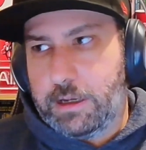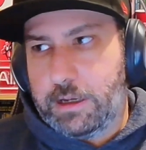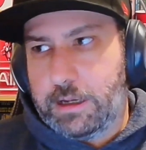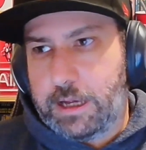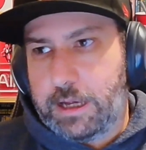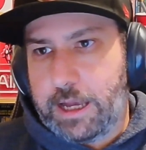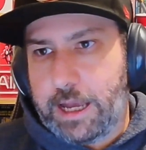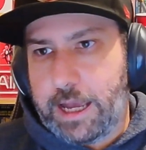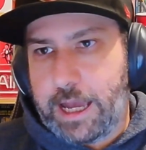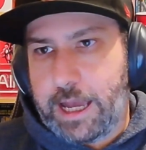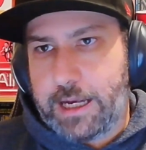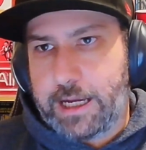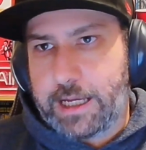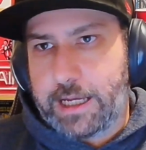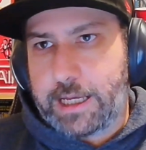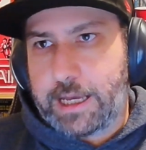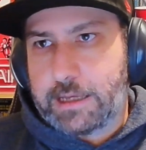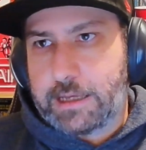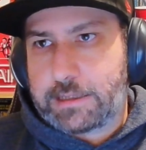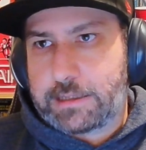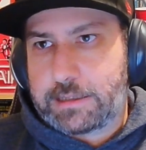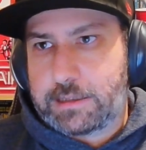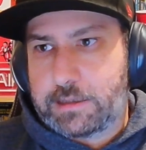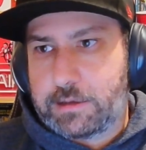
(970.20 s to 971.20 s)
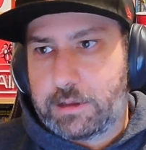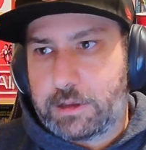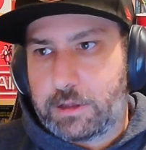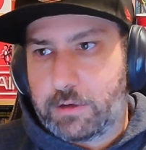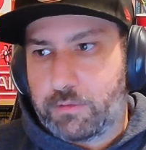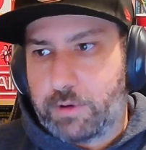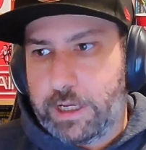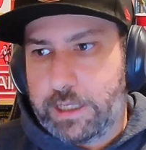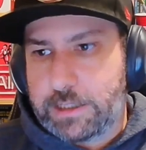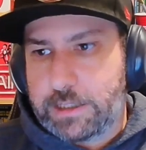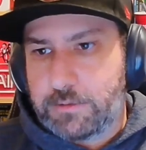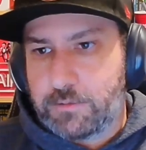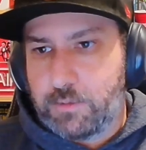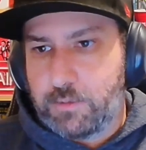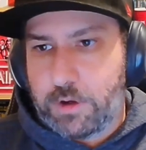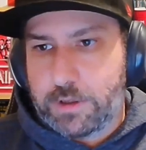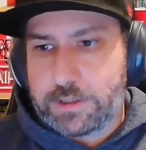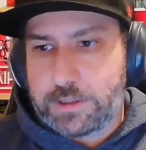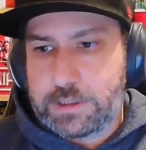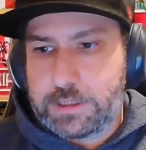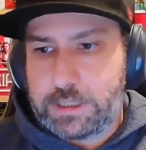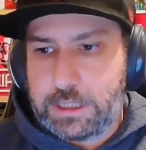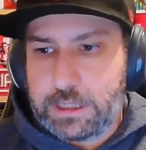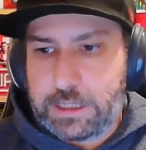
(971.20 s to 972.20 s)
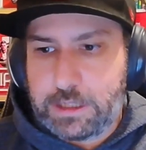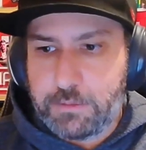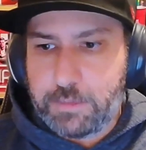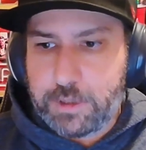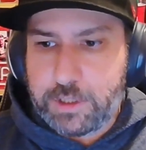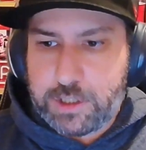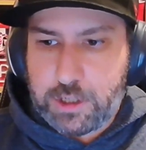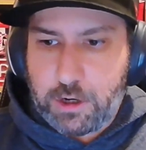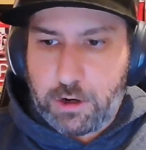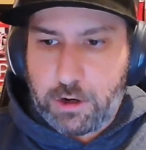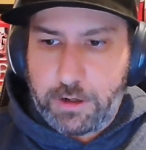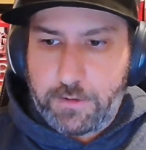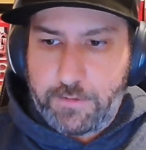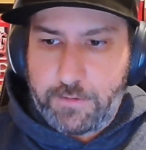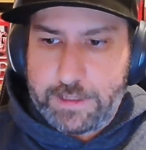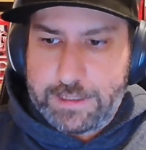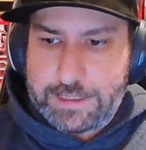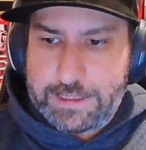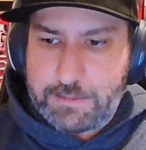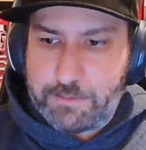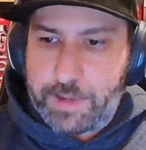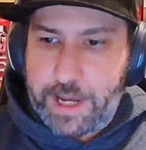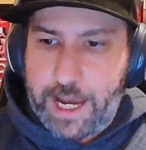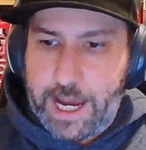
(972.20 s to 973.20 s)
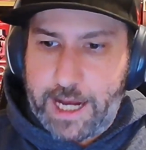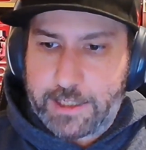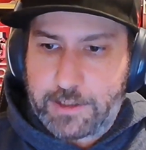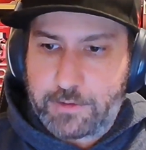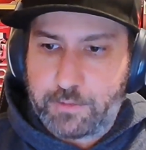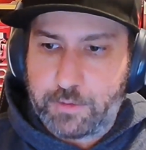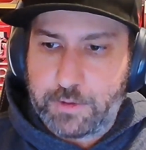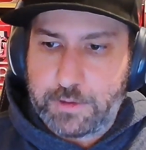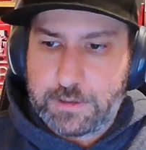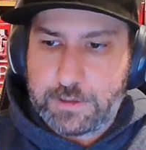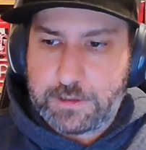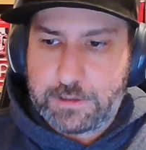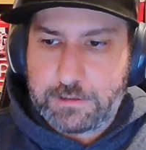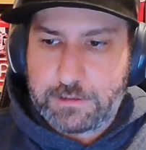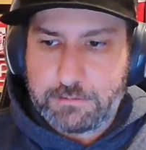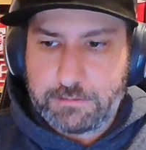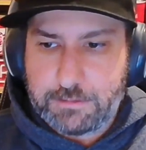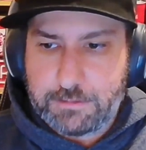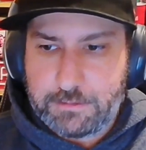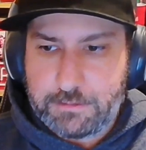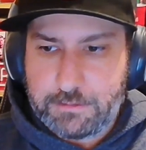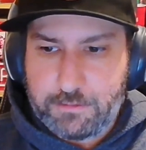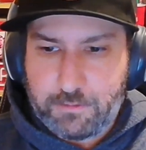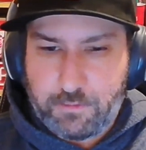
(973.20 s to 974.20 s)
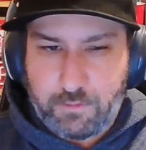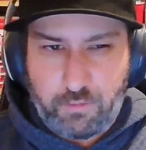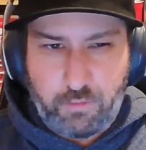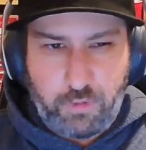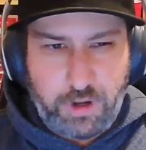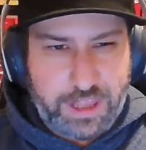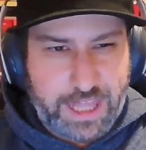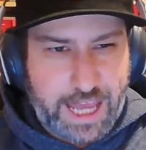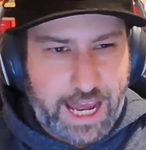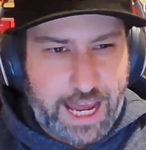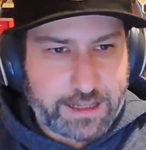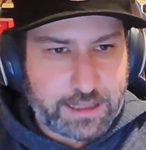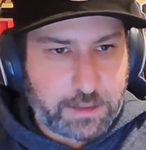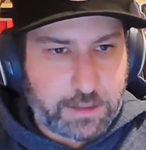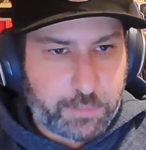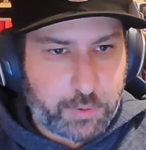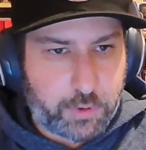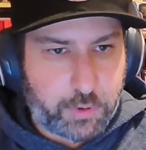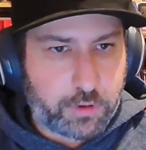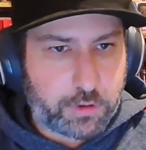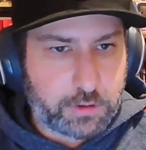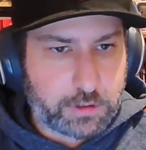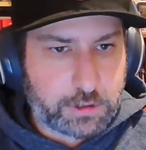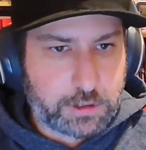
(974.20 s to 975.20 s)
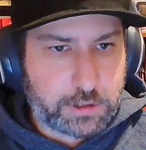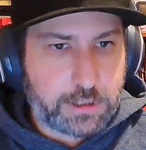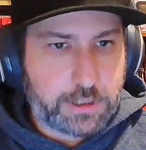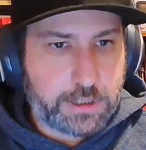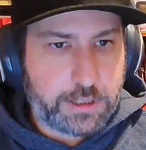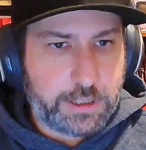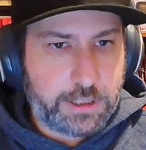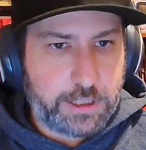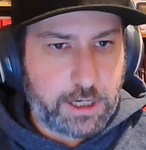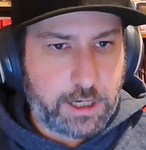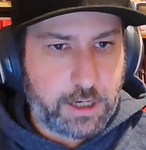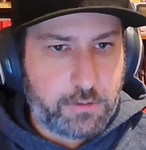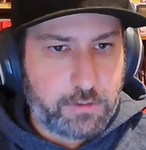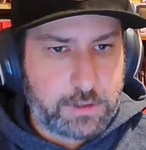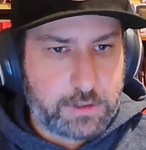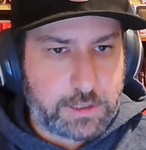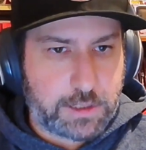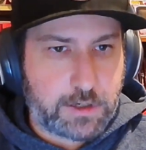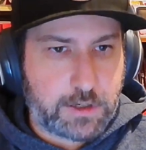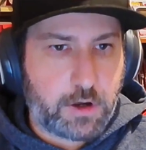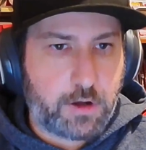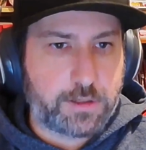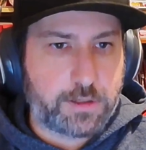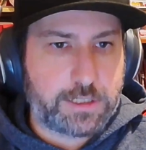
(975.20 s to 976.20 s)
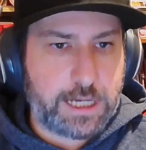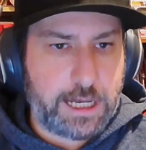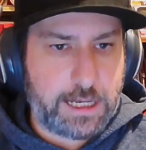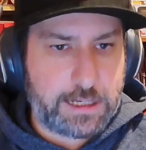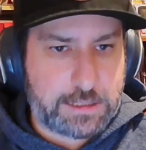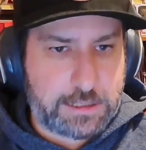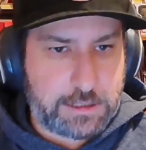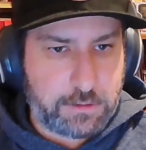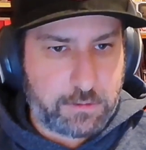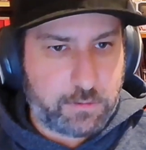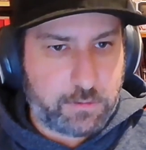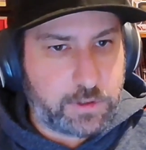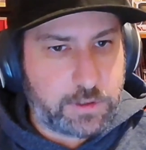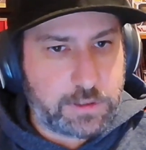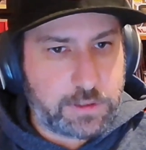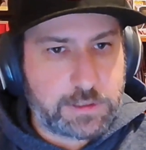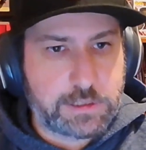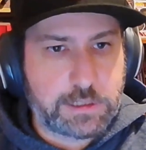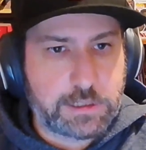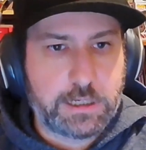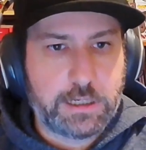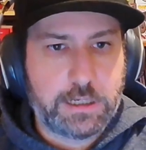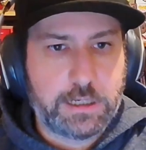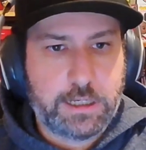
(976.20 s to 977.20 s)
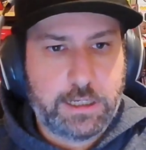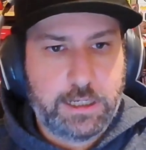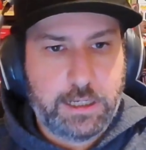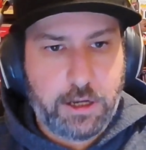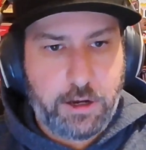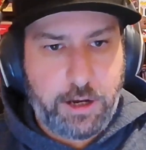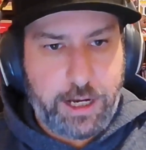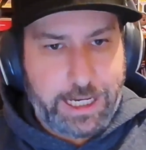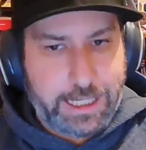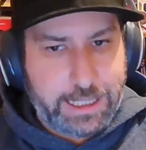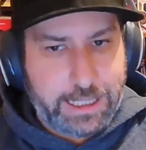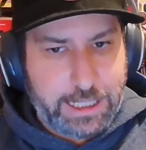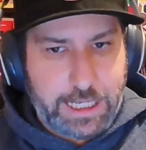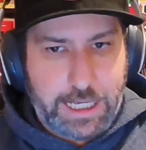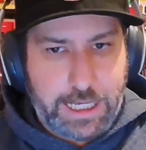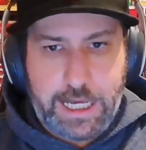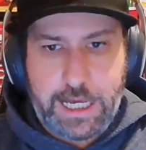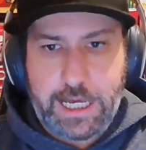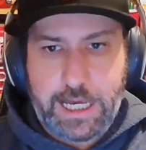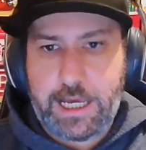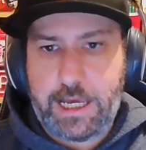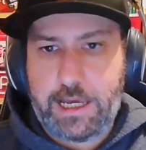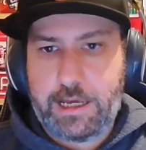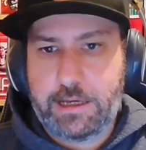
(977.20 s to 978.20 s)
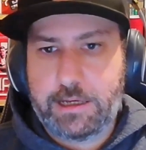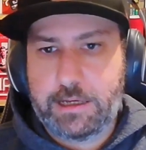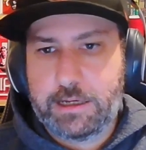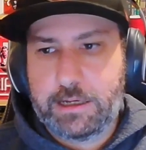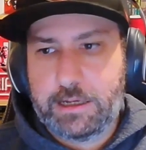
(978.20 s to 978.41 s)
I guess the reason was that the majority of his impact was without the ball. It was the contest. It was, in the air